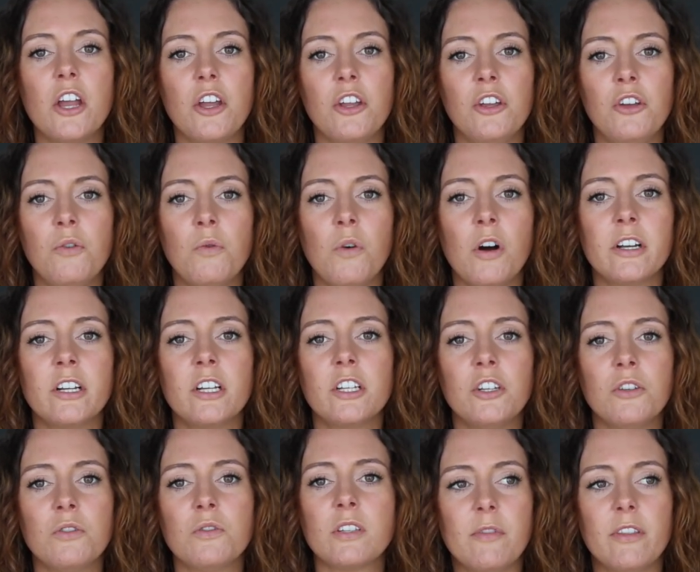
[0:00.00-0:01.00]
You wanna
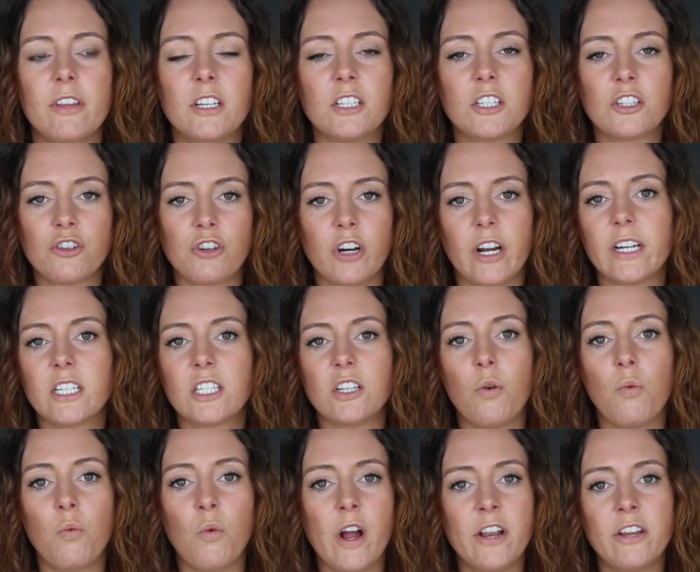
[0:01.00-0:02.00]
use these tricks
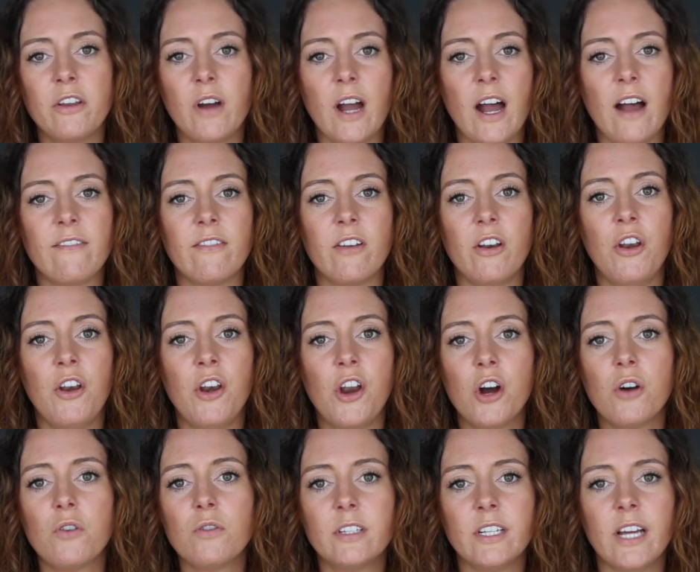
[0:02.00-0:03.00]
when you have
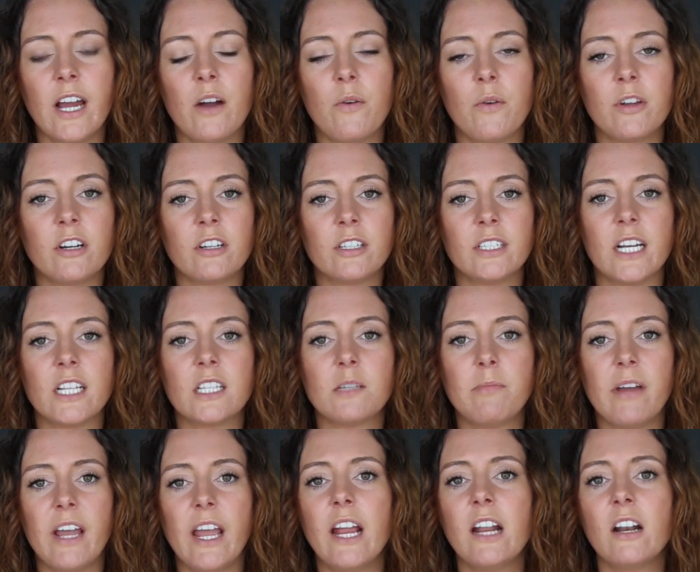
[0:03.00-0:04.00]
no debt, when your debt's
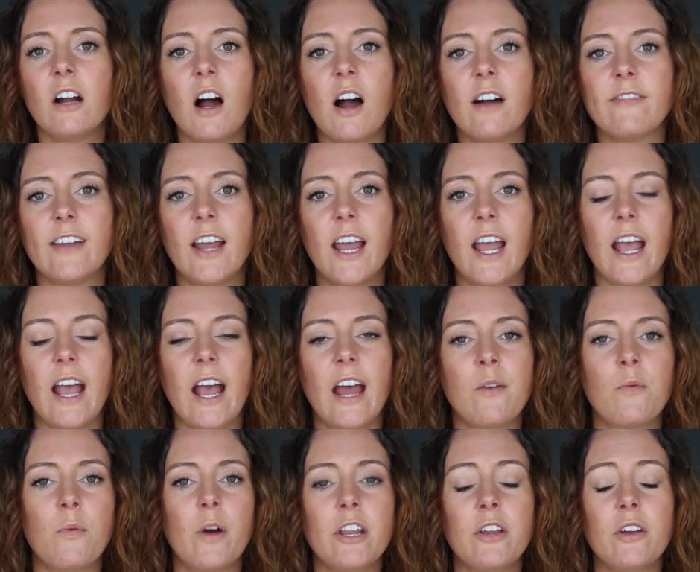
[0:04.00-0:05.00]
paid off,
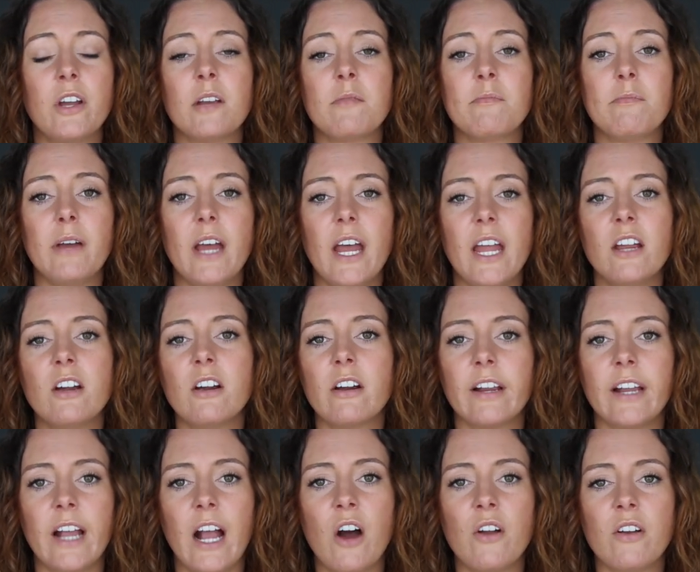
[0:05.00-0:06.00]
and when you can pay your
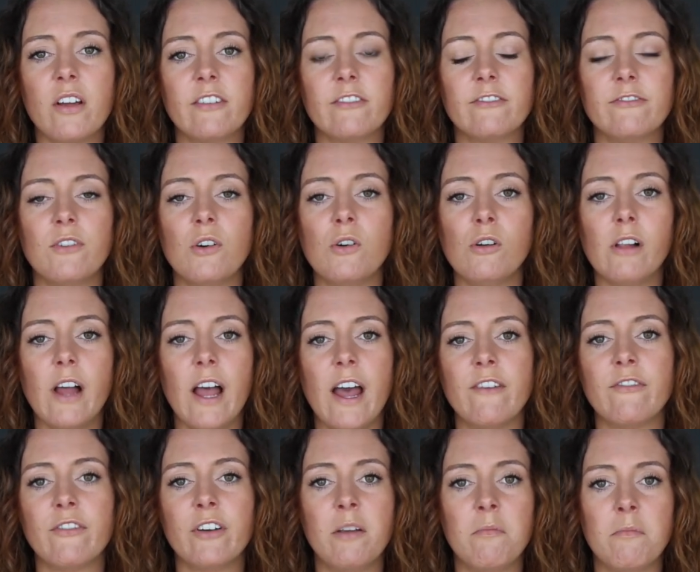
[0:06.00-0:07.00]
account in full
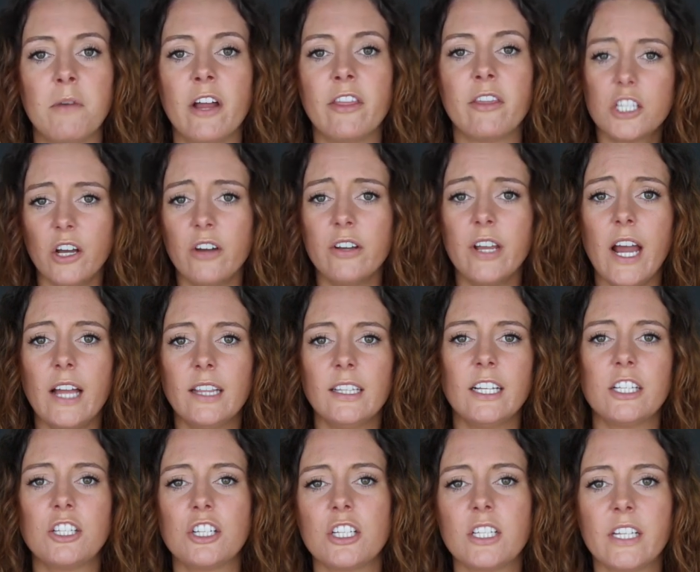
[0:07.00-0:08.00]
every month. So yeah,
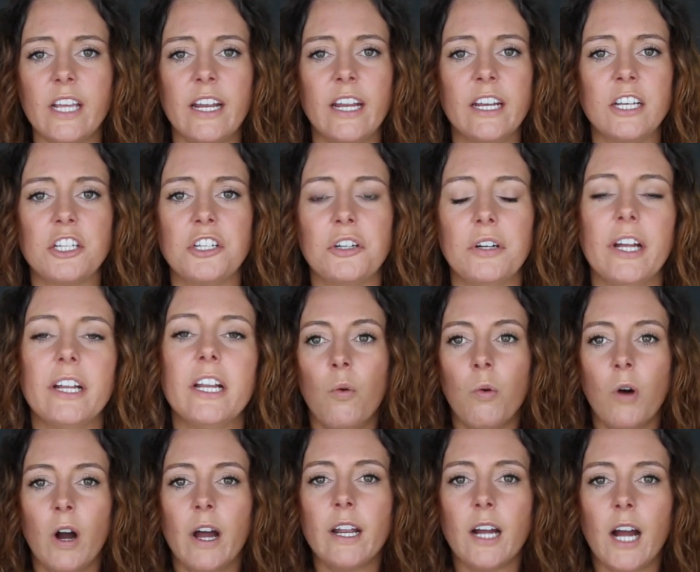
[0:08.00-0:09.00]
let's just get into it.
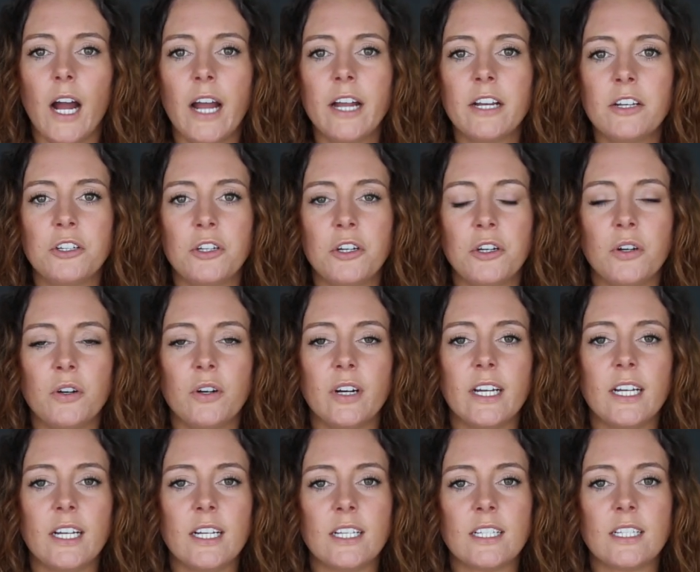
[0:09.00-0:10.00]
What I do
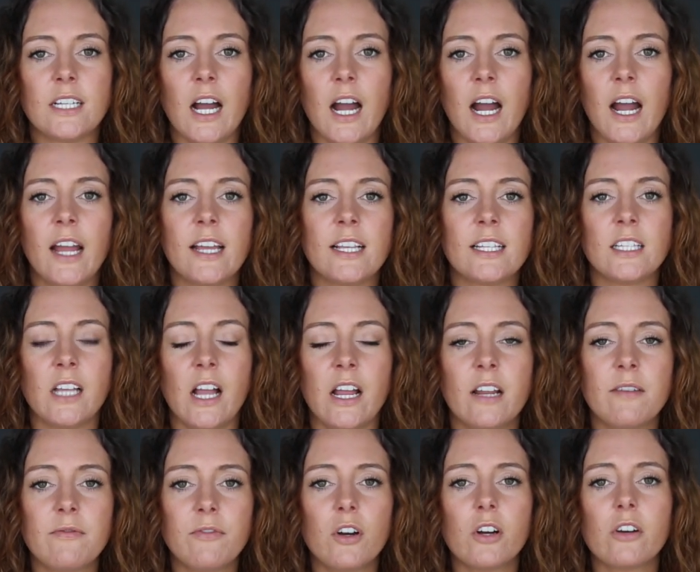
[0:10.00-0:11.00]
is I sign
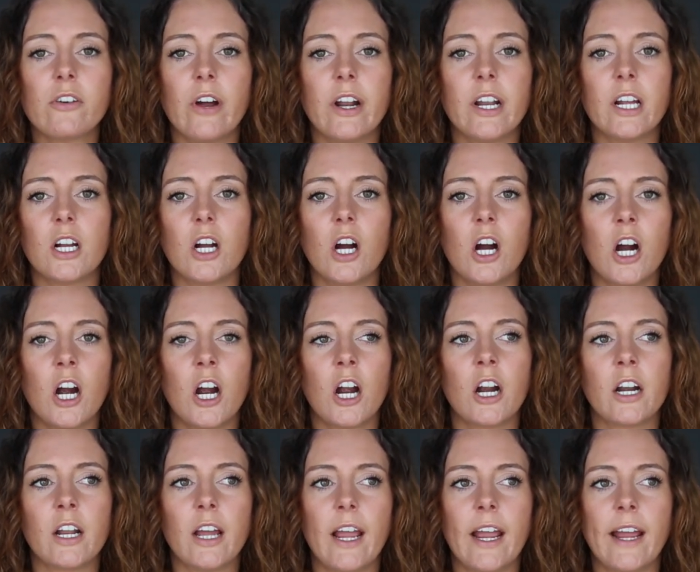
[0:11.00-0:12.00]
up for a credit
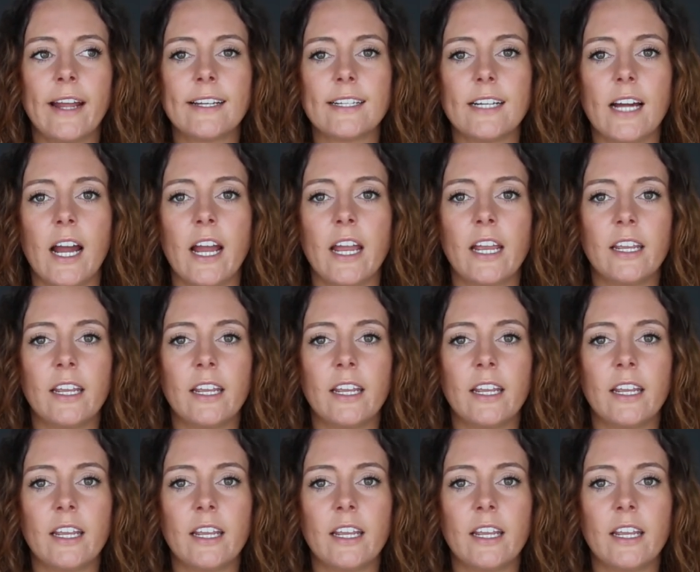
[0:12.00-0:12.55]
card and I